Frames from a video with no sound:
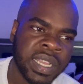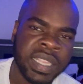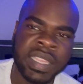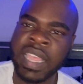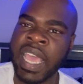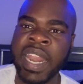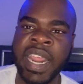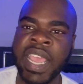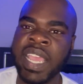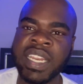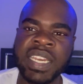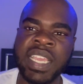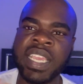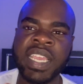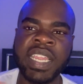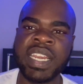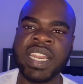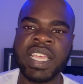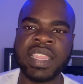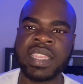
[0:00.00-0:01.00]
That ain't
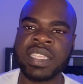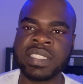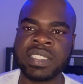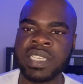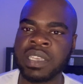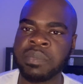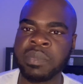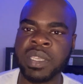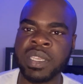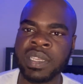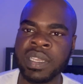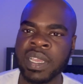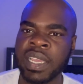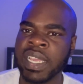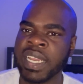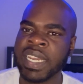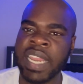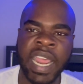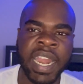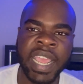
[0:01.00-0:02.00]
did nothing to me
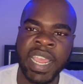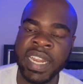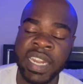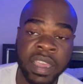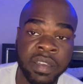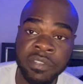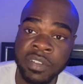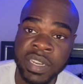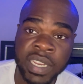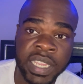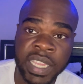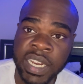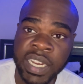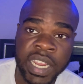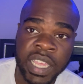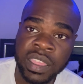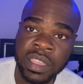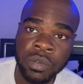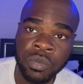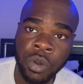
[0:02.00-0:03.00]
that ain't never did
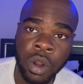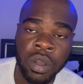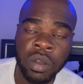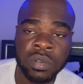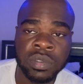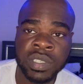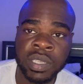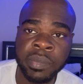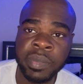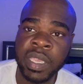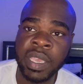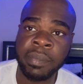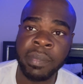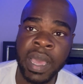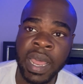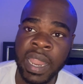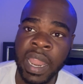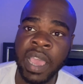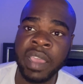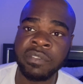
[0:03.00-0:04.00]
nothing wrong to me in
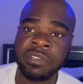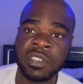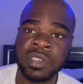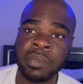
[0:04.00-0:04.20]
my life,